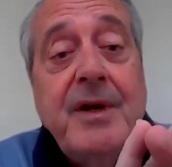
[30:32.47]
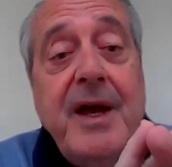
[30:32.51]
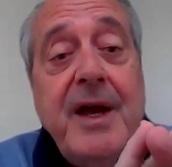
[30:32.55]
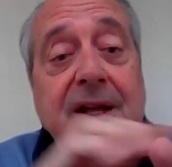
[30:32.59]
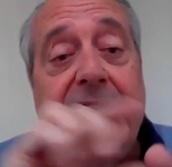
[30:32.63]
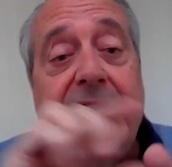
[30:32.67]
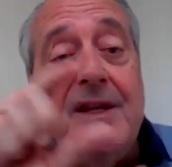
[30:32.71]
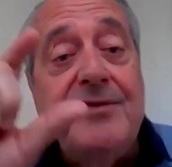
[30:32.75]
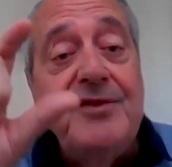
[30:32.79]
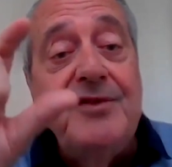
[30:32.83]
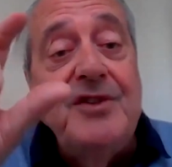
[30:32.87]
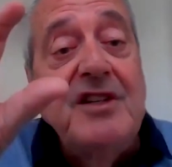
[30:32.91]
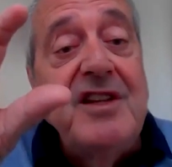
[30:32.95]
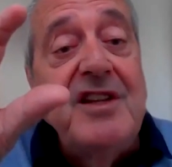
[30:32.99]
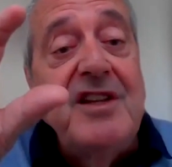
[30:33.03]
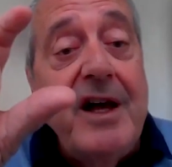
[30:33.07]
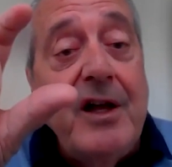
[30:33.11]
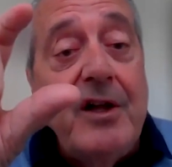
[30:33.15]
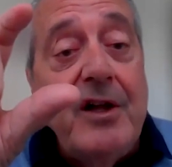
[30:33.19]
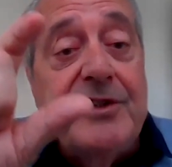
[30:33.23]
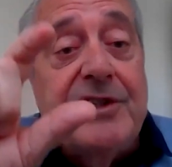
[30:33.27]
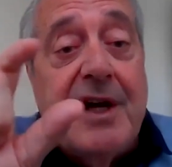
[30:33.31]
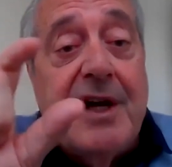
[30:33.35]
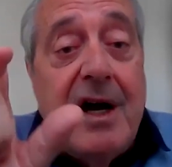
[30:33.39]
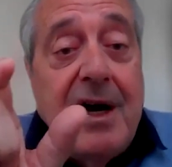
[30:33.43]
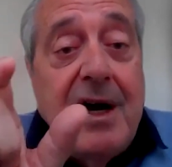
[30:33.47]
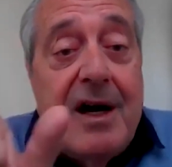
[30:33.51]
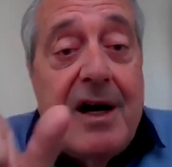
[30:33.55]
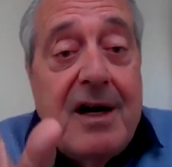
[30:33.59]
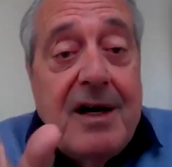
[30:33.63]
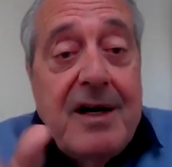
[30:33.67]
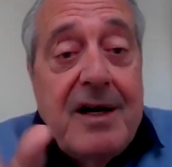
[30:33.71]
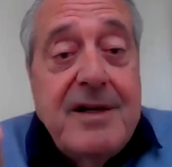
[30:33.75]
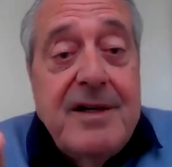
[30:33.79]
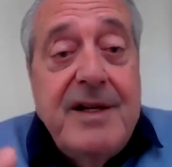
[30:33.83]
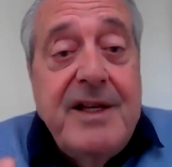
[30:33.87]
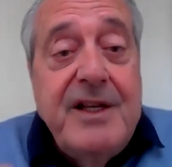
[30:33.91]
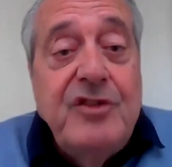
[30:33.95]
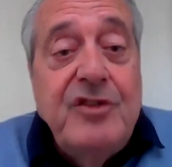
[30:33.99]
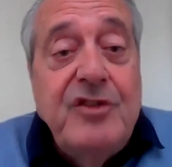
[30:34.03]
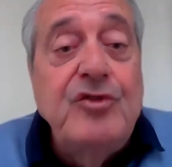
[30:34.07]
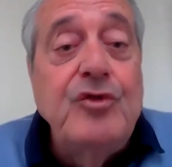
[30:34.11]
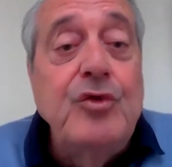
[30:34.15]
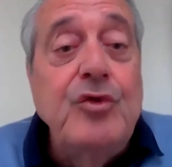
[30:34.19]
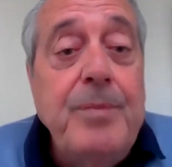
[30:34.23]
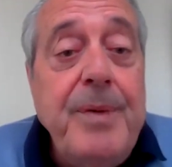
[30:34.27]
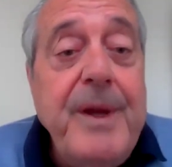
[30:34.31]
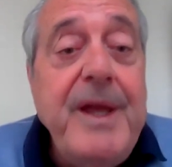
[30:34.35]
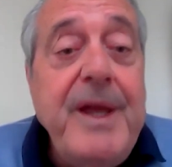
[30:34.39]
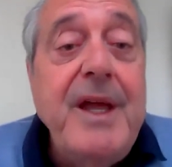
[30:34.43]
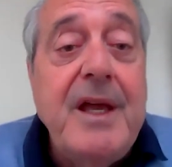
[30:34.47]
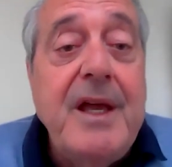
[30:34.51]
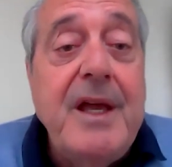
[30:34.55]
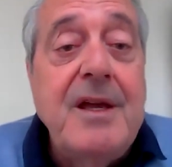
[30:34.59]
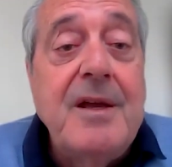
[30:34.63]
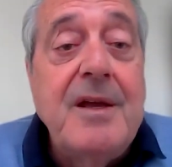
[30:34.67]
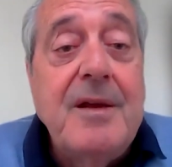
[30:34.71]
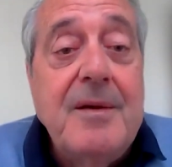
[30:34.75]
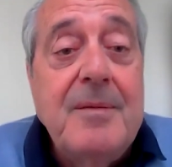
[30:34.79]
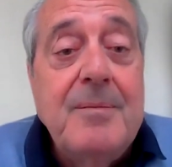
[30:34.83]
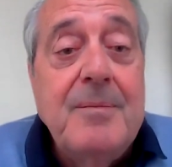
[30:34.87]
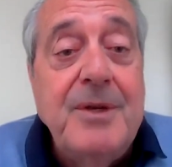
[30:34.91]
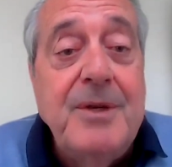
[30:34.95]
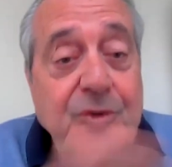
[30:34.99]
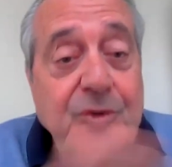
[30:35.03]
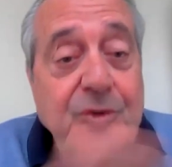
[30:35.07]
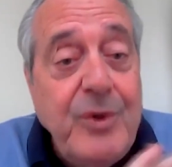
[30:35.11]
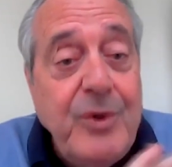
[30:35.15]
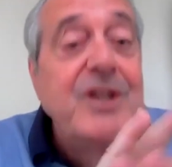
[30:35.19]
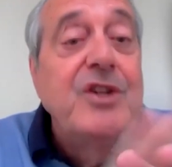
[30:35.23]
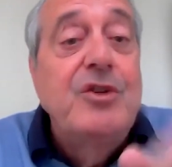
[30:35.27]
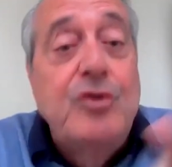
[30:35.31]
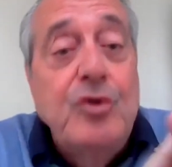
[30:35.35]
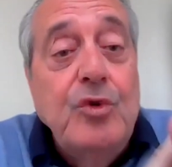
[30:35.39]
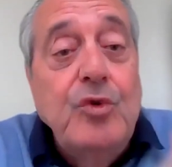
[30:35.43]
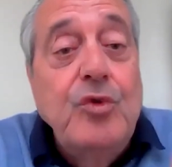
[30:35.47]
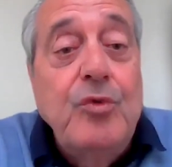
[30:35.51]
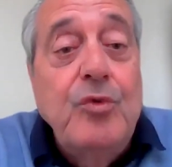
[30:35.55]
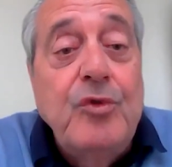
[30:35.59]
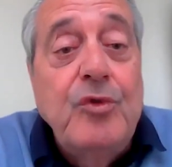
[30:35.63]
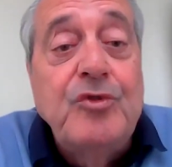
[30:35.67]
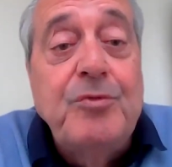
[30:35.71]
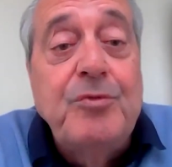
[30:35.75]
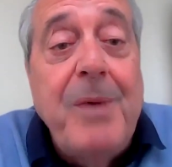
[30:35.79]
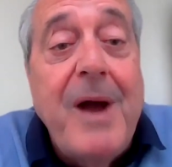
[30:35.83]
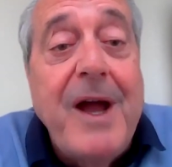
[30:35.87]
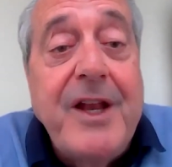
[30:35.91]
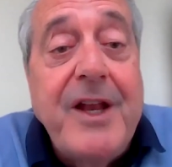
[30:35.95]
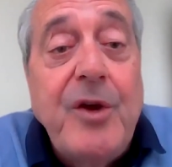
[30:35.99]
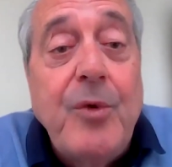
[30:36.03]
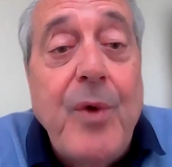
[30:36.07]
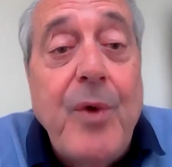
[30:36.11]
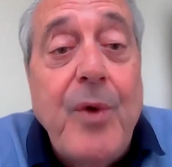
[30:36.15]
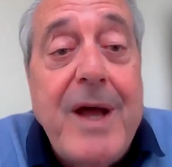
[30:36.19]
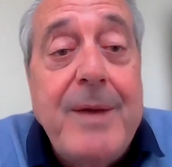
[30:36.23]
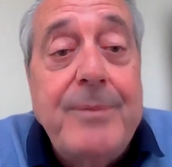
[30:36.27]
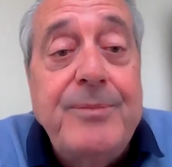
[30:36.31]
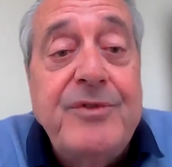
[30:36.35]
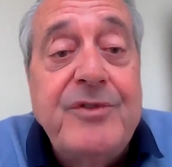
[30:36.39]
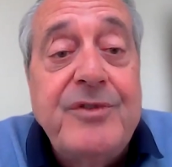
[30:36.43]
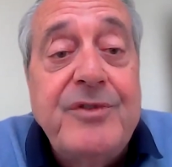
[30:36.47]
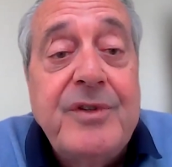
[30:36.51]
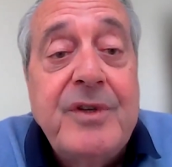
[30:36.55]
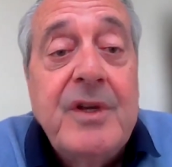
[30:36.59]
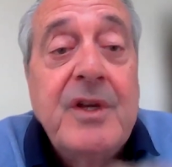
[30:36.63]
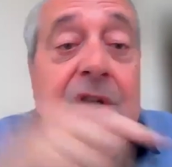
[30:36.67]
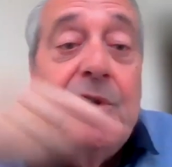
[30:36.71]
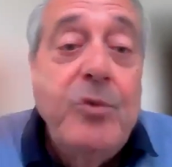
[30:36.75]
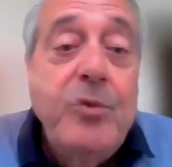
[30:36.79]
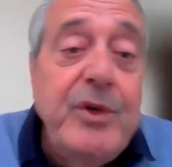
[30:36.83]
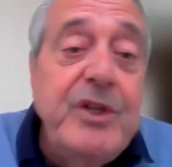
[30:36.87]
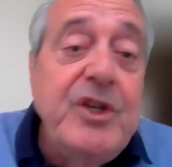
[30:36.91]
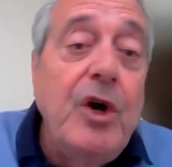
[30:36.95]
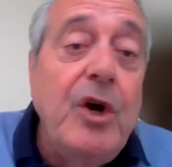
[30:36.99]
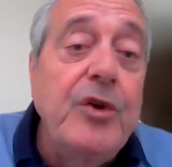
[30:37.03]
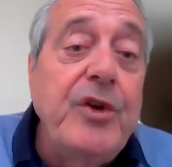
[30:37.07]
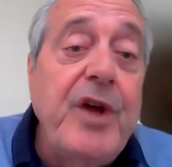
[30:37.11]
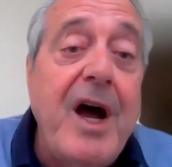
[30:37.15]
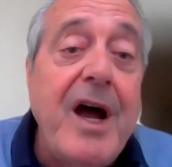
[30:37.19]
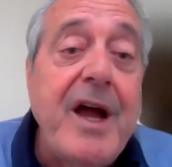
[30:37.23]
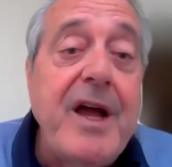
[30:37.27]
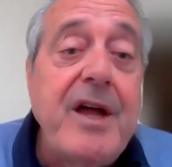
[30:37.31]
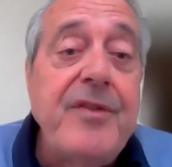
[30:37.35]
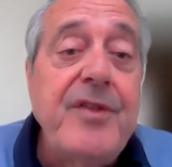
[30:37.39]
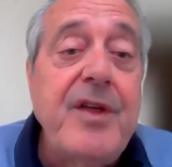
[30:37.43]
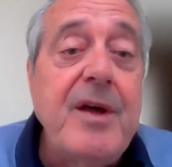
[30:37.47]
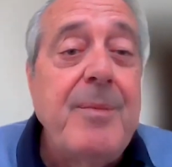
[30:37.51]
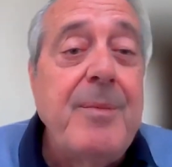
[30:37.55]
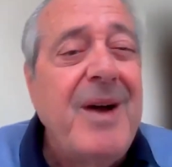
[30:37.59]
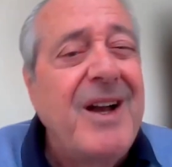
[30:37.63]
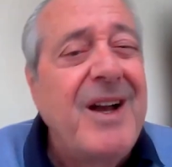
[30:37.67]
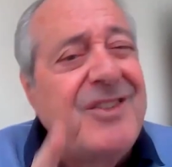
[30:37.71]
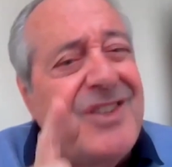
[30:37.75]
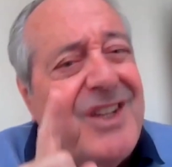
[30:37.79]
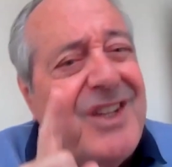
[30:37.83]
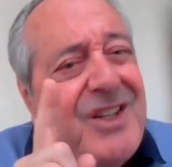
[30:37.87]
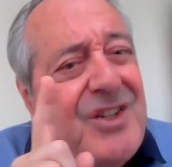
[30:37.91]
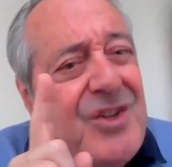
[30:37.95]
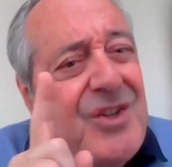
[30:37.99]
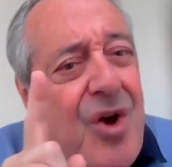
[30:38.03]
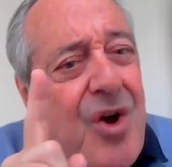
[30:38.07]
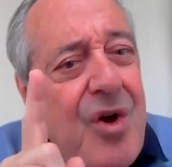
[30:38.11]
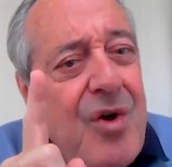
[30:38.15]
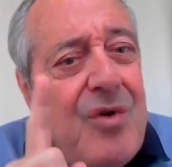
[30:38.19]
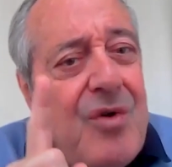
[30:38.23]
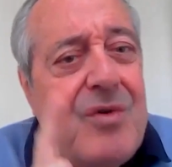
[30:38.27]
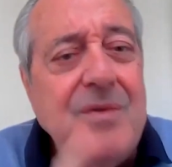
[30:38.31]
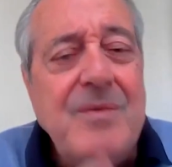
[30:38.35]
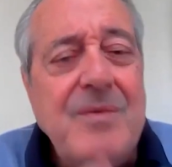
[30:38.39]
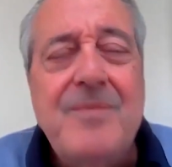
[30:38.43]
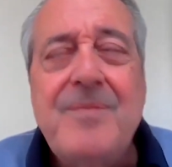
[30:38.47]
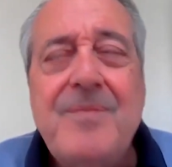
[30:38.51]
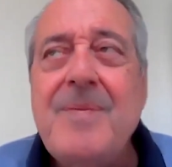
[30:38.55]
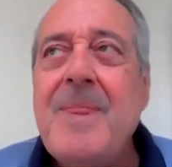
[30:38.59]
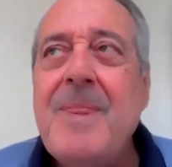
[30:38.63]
And if the delta is too big between the two spider webs, we don't hire them. I said, no.